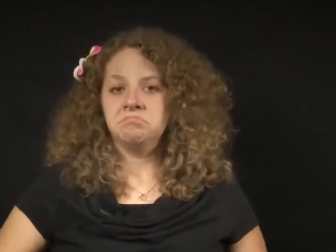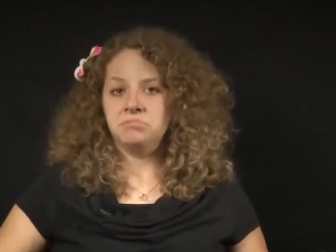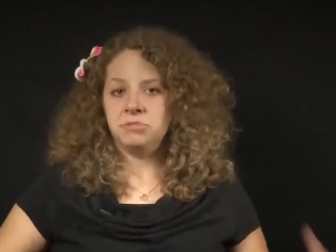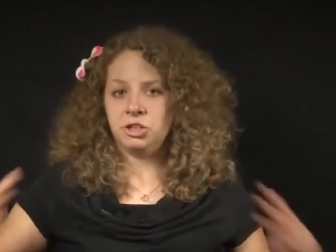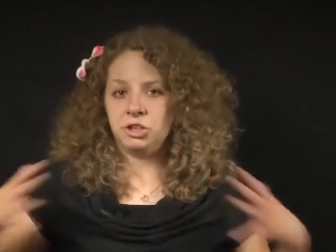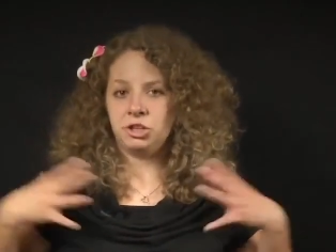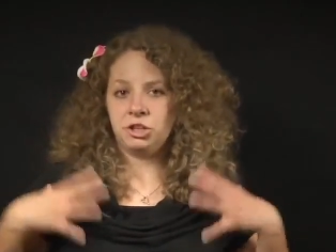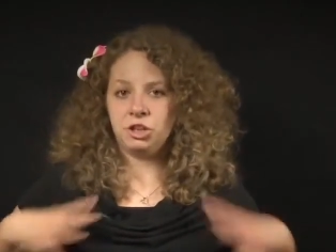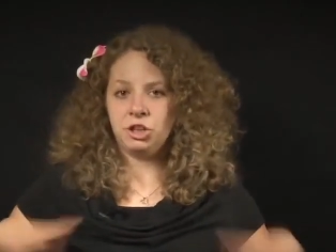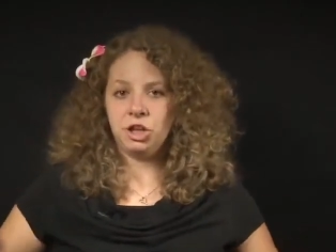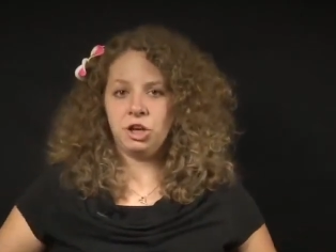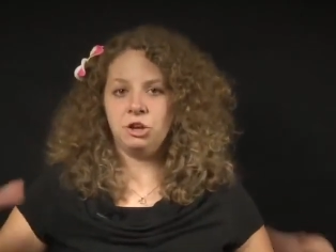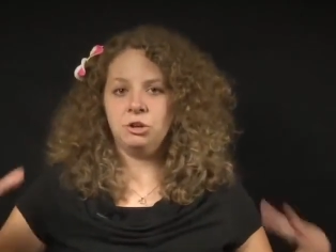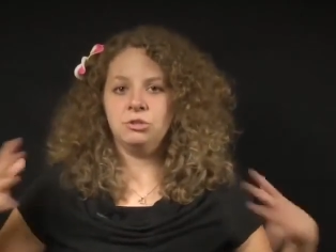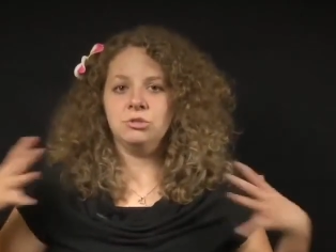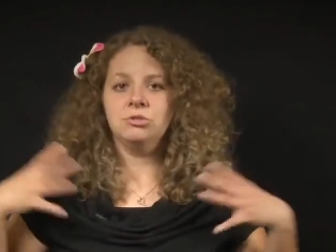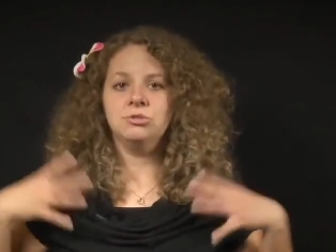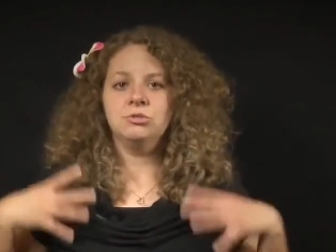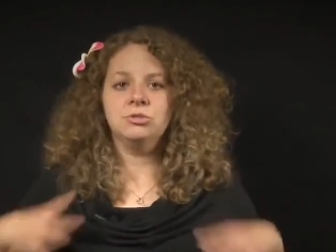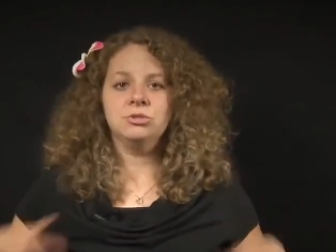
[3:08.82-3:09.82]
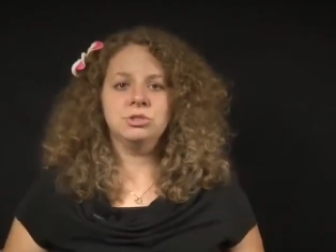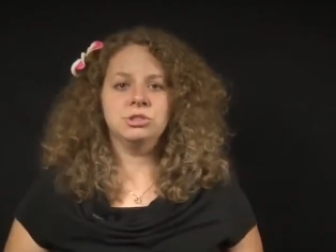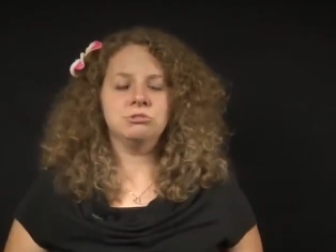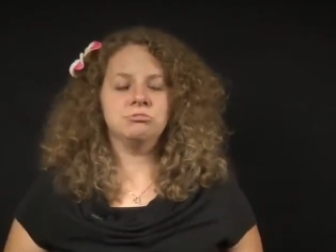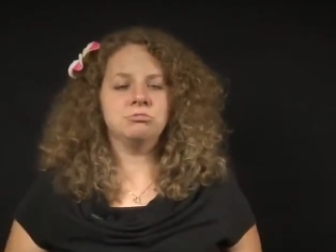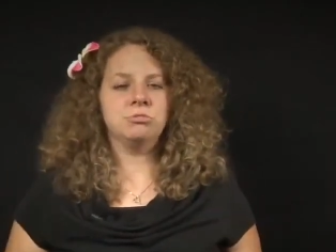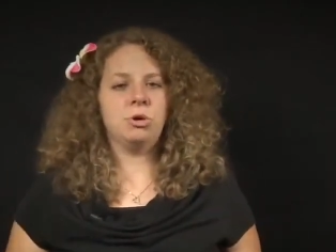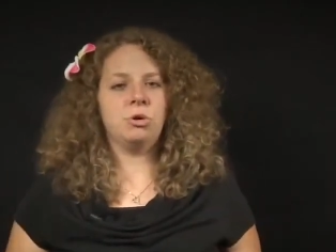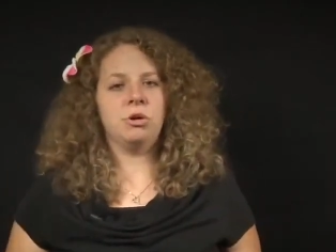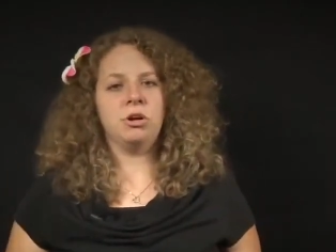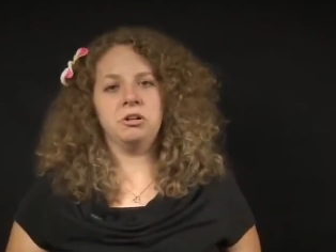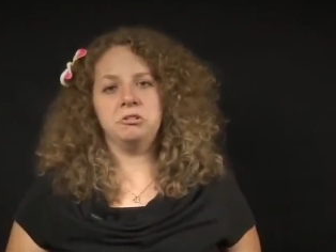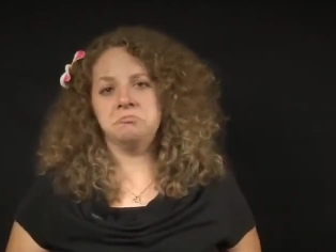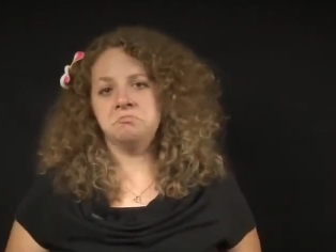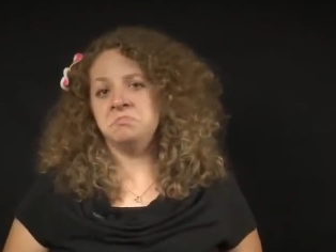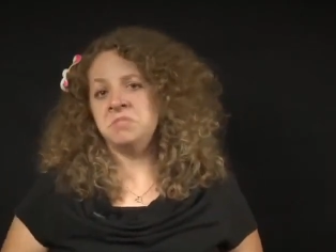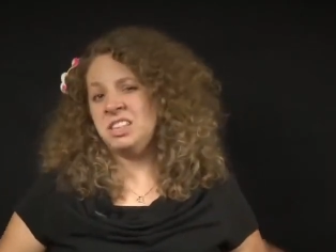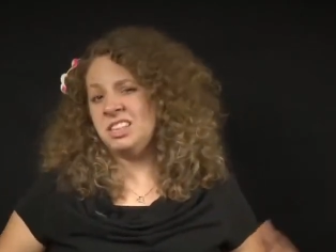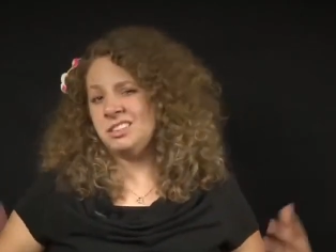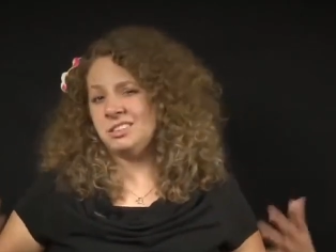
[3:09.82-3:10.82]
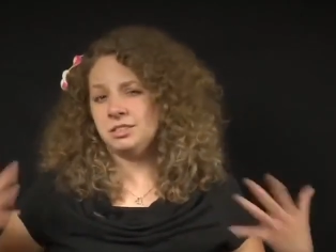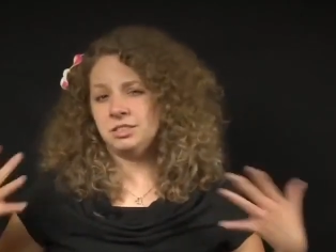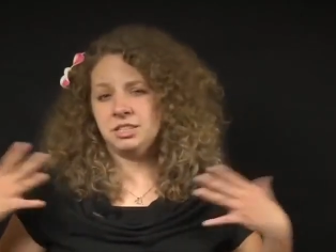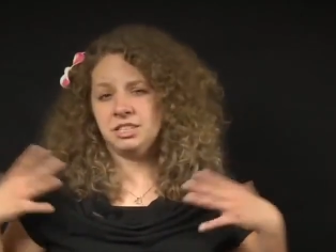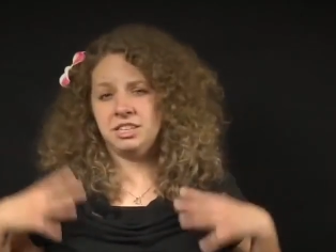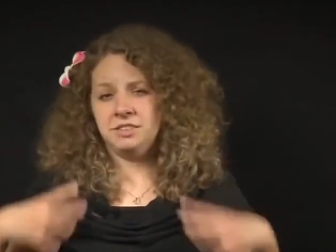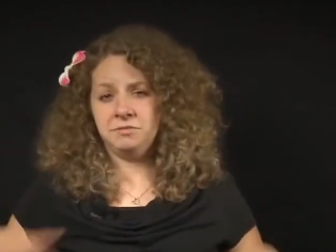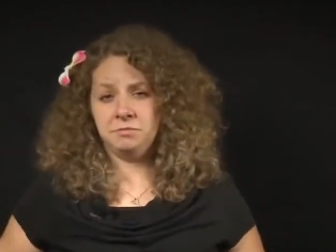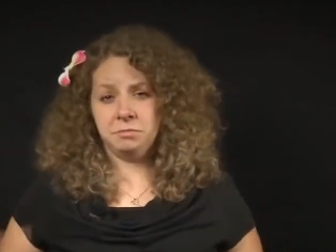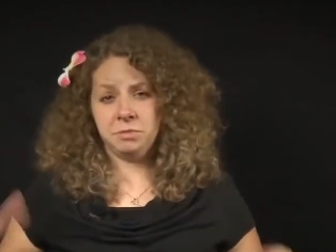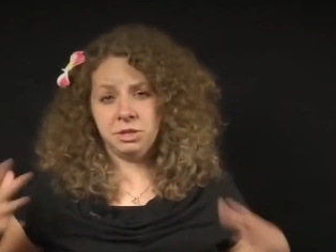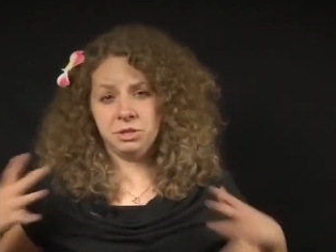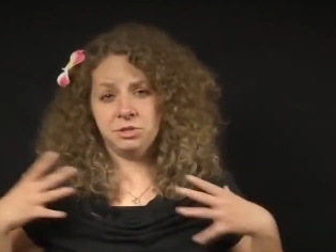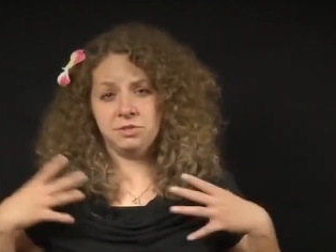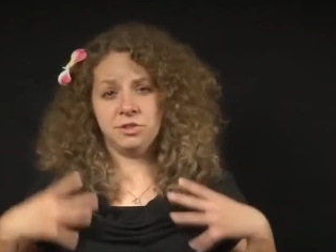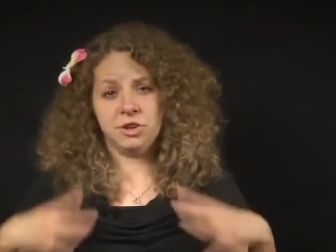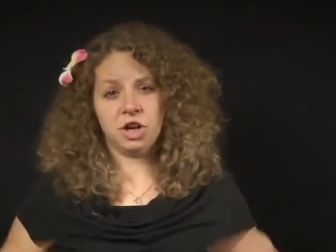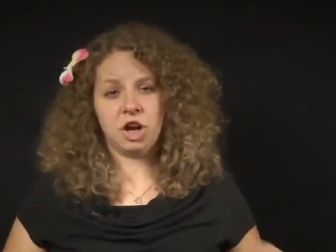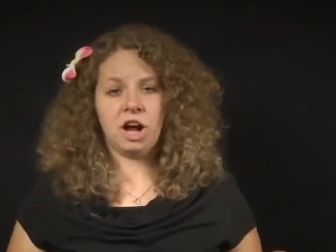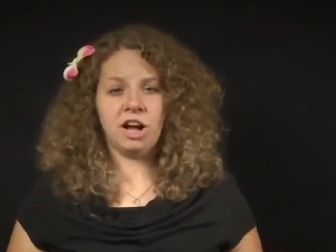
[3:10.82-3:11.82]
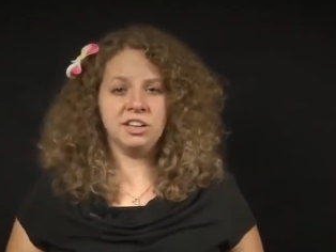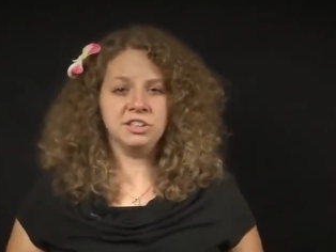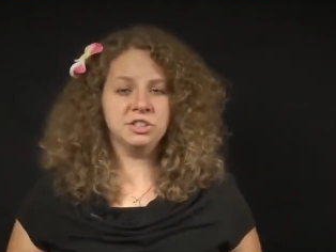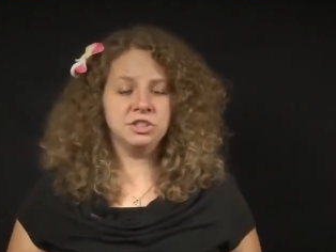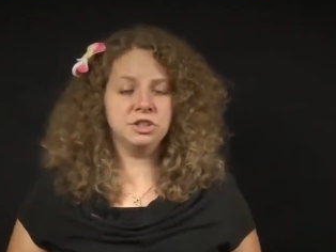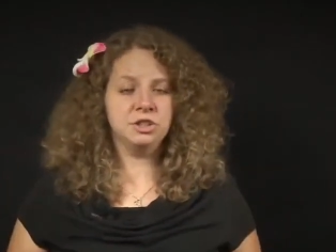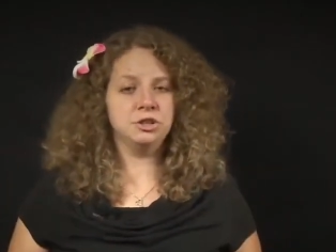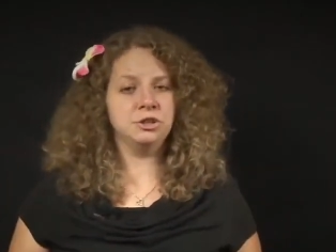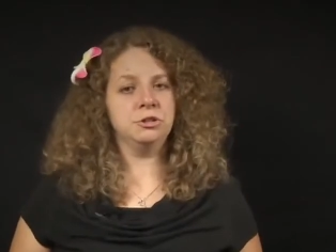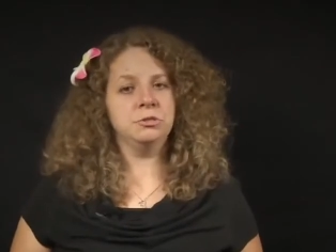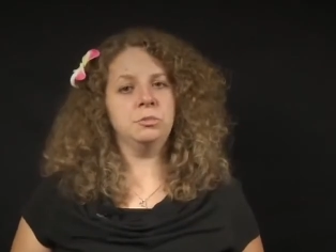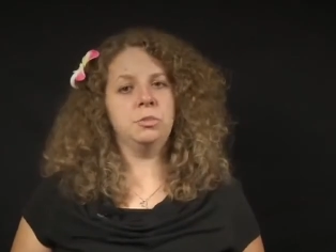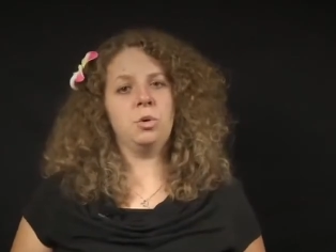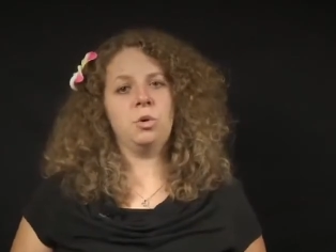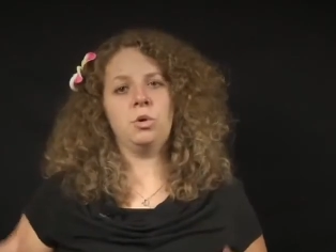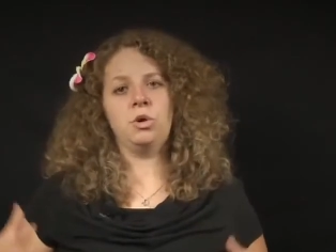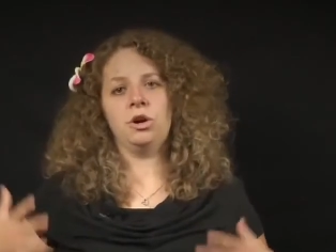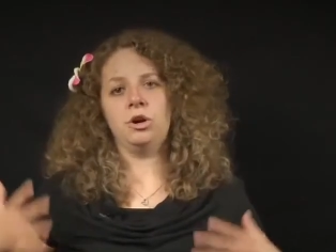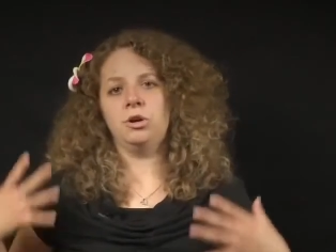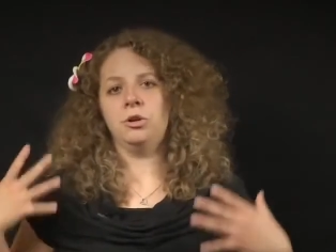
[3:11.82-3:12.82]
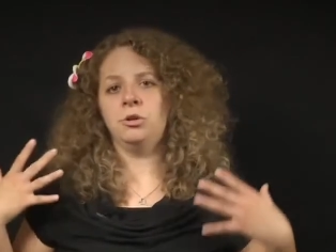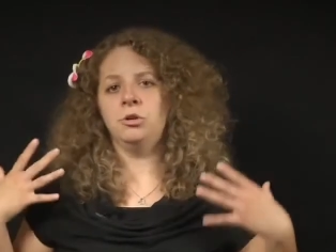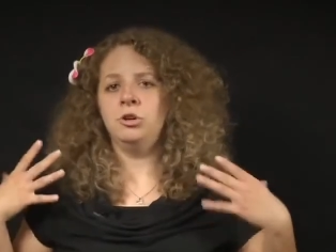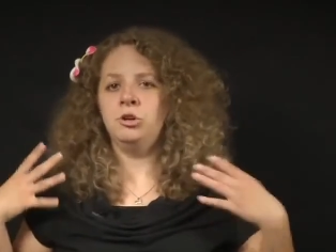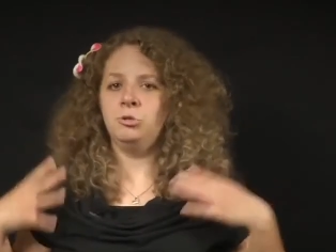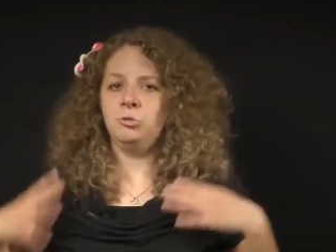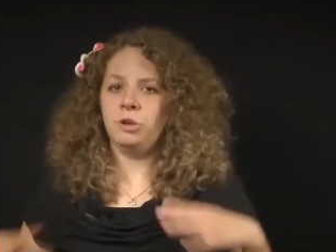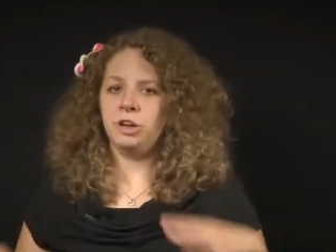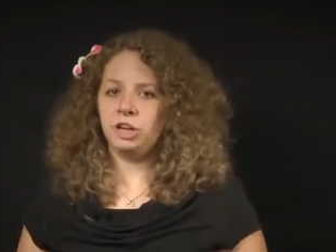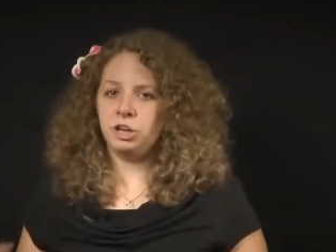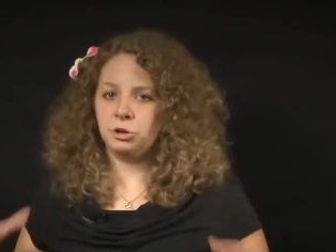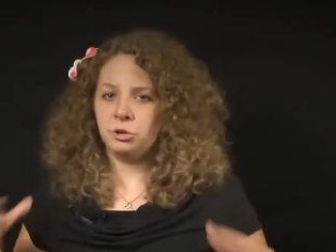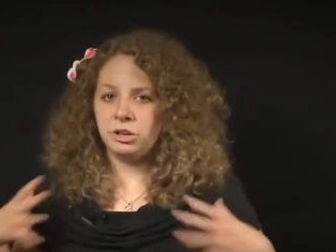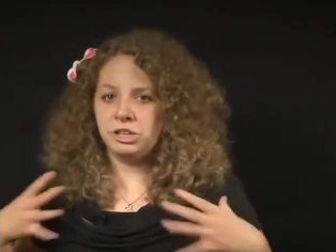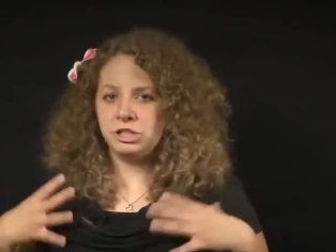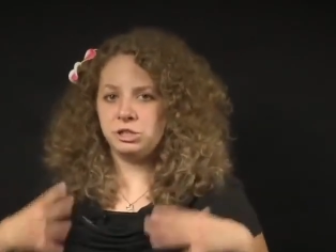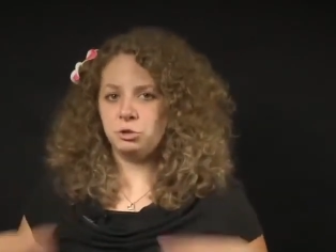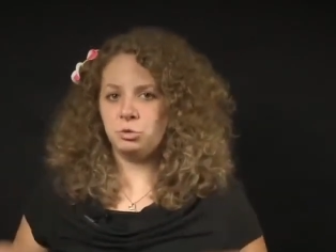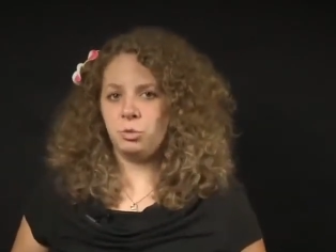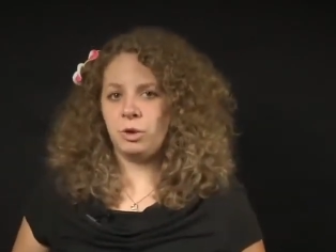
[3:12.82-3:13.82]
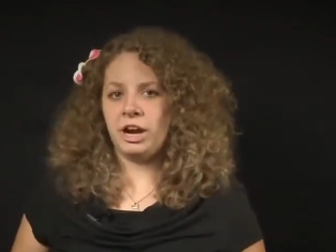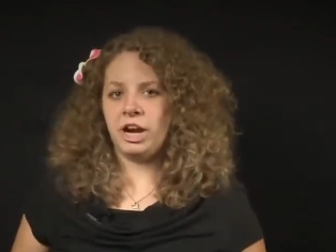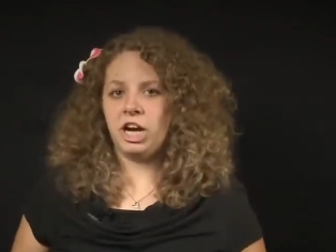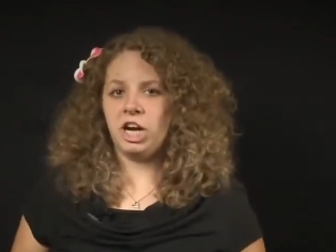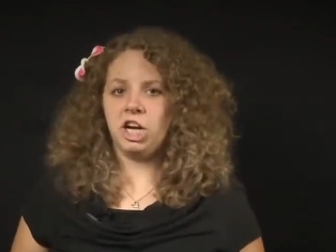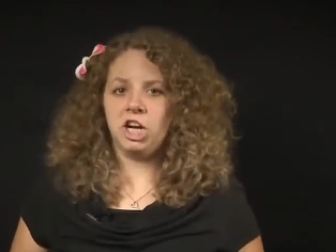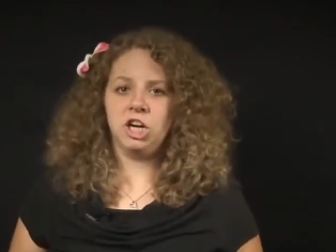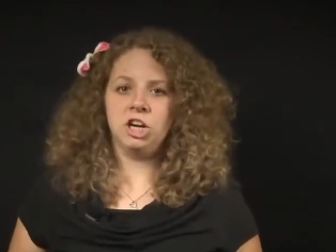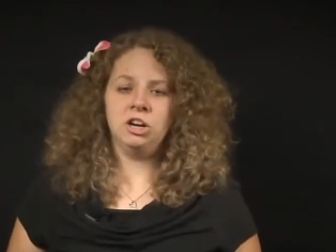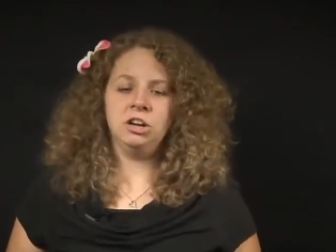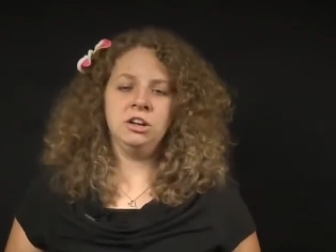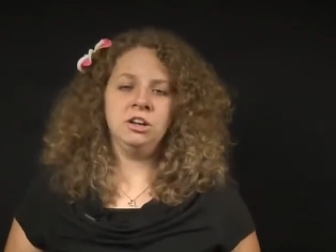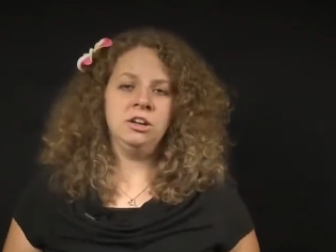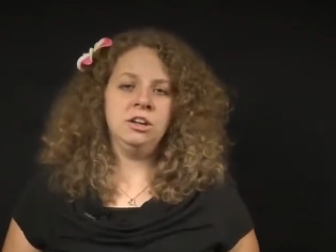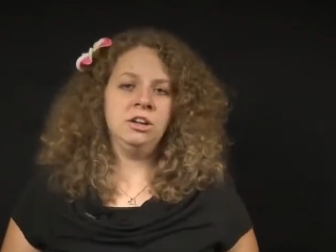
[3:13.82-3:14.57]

Your clothes, or this can even be used for costume or what you're going to wear,